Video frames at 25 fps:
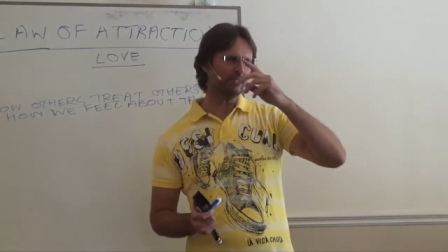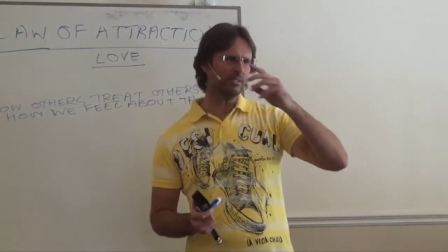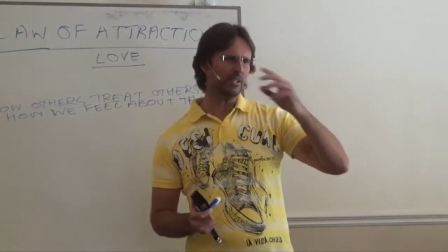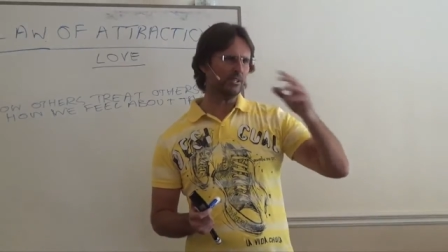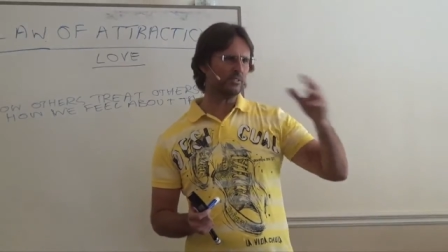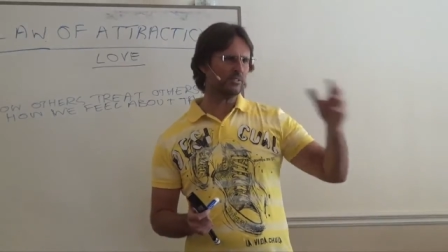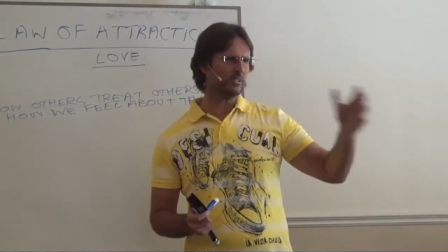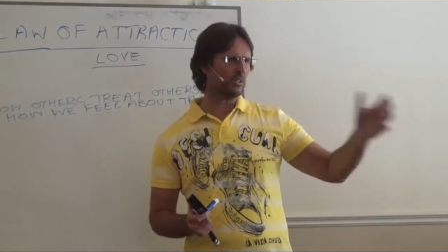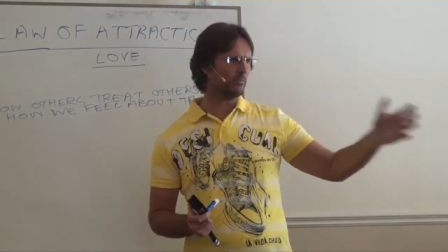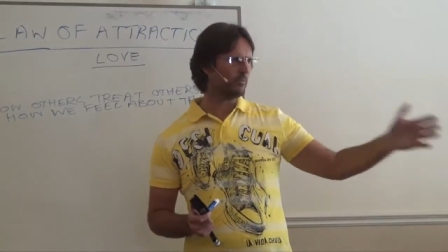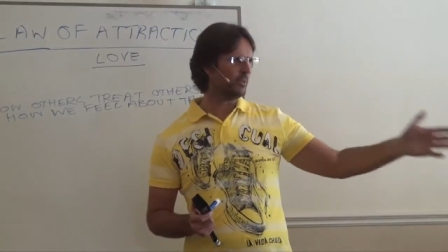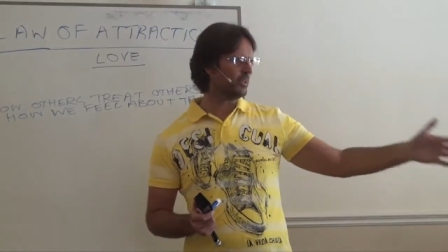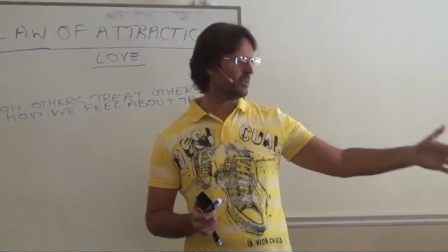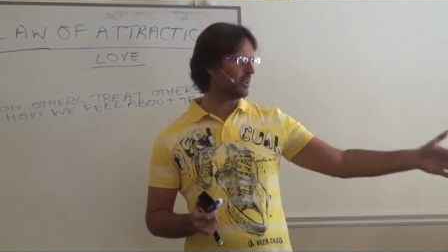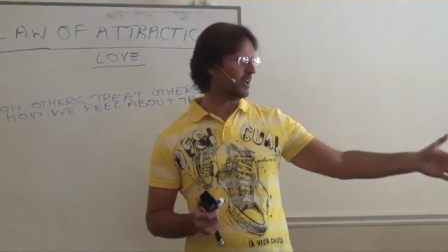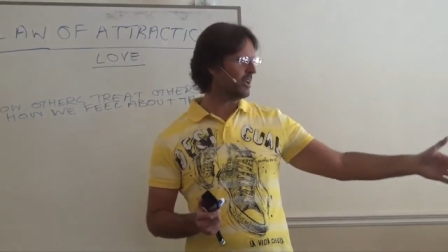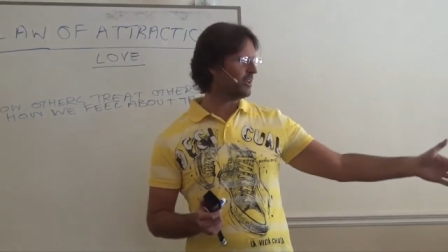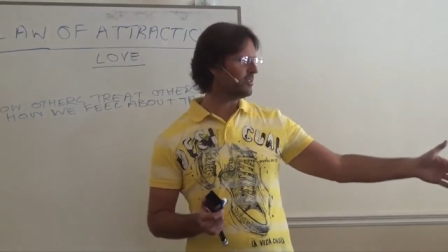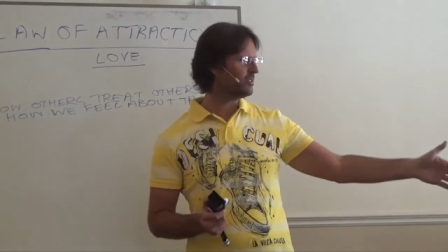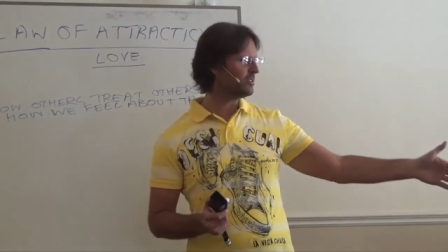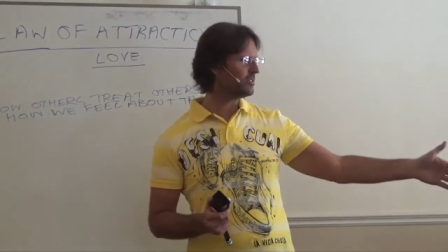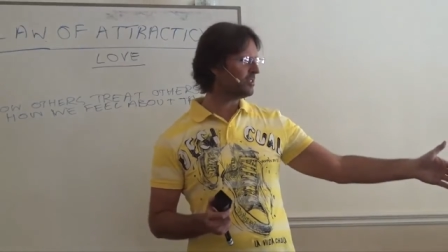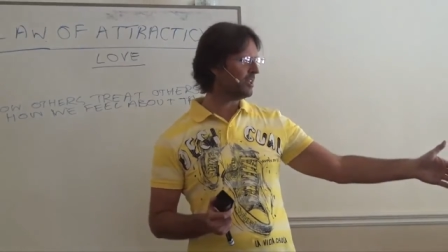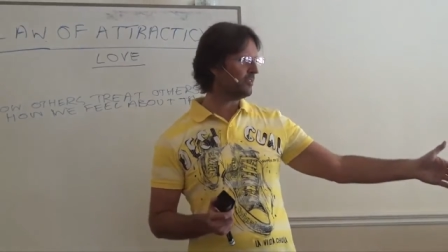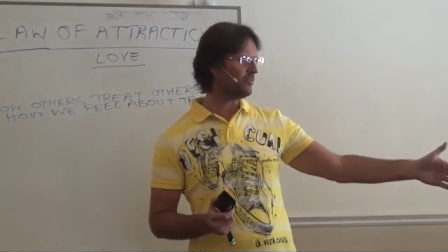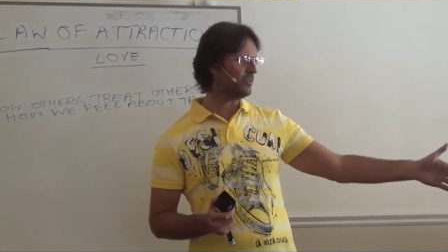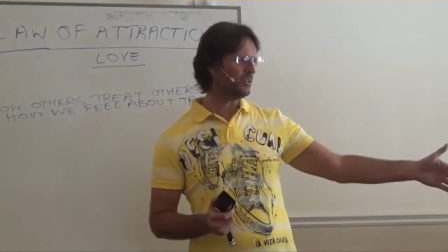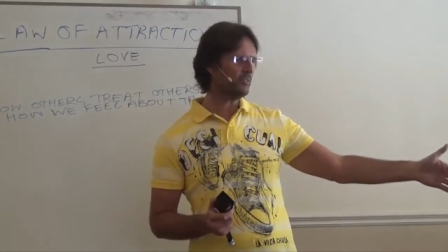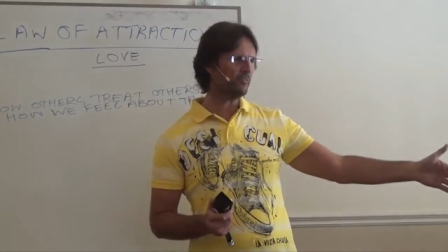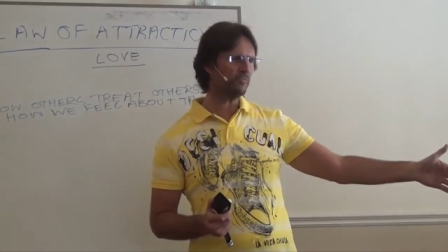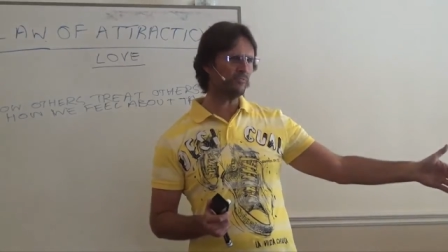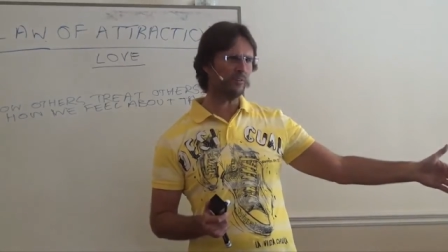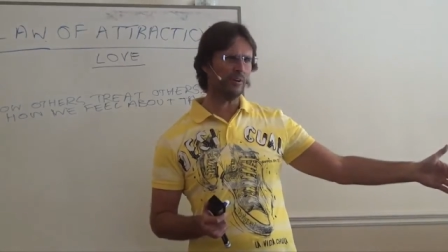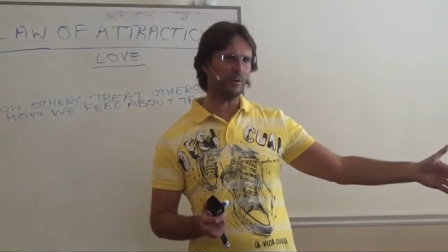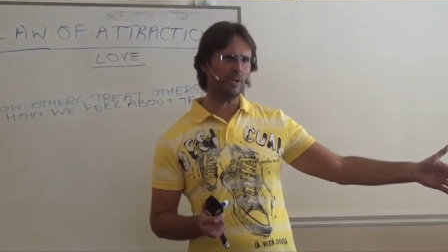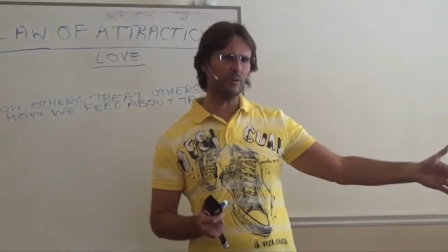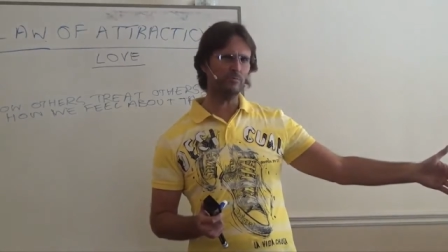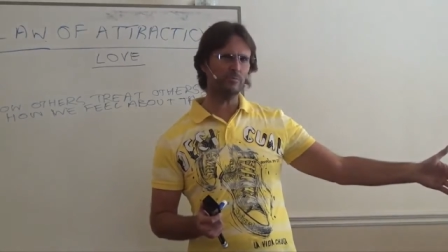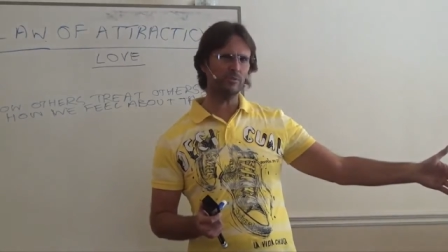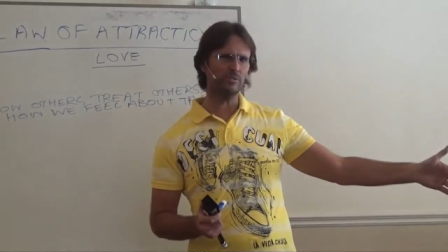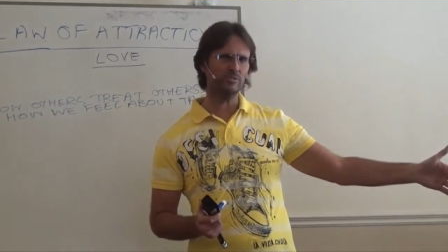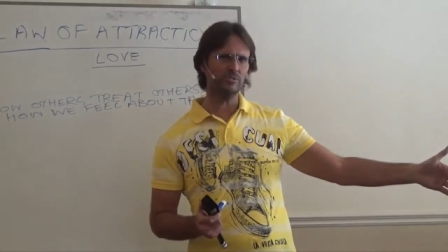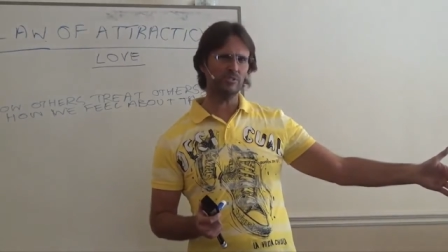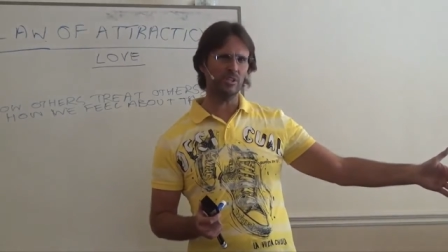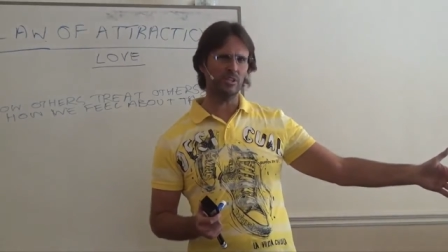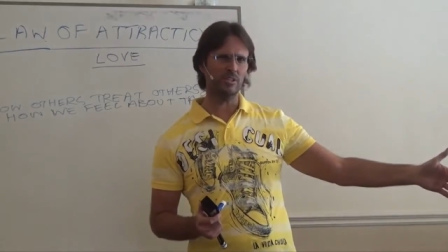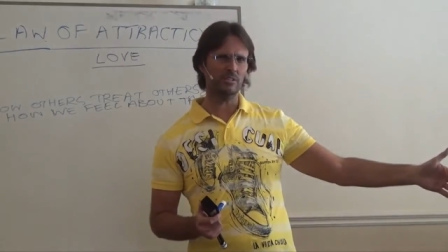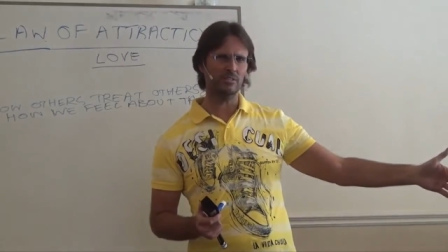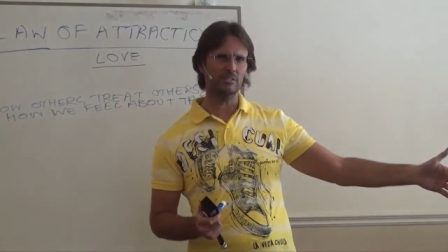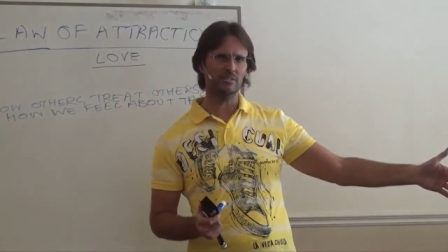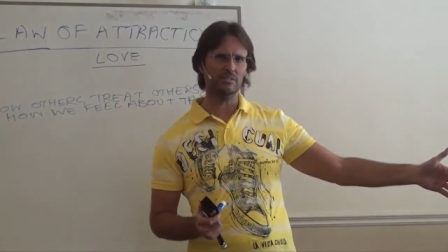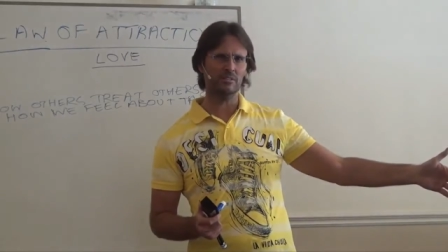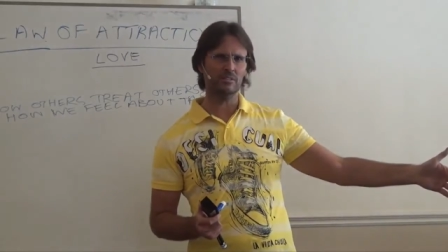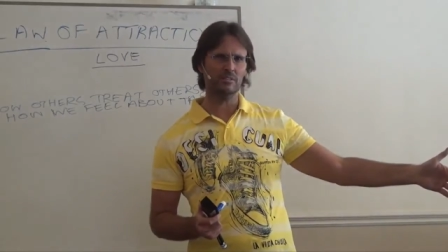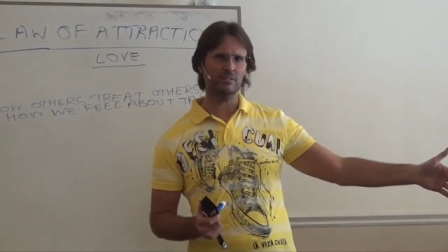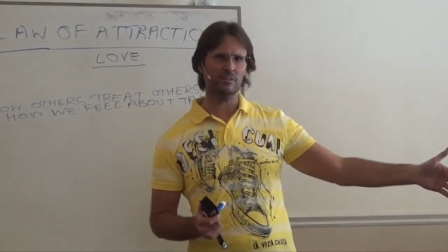said something like 75%